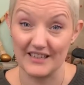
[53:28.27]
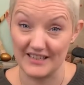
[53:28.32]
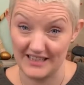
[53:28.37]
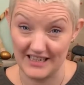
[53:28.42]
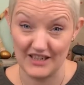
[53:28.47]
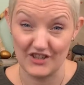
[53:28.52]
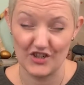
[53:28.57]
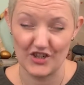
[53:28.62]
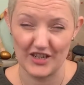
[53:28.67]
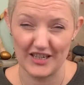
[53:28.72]

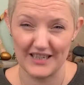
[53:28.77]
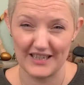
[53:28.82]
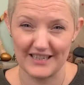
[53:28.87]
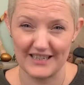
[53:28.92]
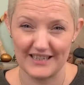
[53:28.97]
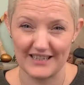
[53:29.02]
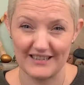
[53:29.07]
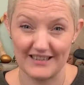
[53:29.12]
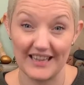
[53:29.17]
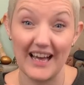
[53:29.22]

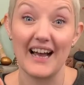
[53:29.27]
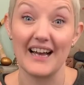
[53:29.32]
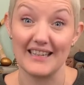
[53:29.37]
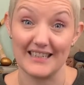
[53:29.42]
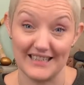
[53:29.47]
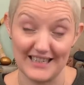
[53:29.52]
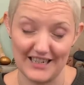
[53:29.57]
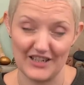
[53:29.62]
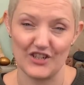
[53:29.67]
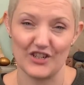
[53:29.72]
dangerous. That
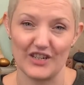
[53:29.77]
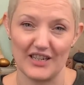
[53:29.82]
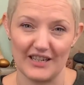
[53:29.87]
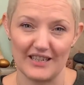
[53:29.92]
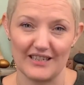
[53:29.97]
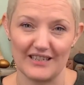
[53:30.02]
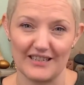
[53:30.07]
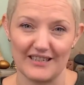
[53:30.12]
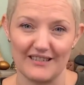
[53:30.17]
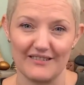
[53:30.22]
is
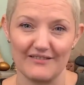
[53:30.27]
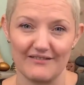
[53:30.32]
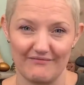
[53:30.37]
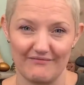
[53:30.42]
dangerous.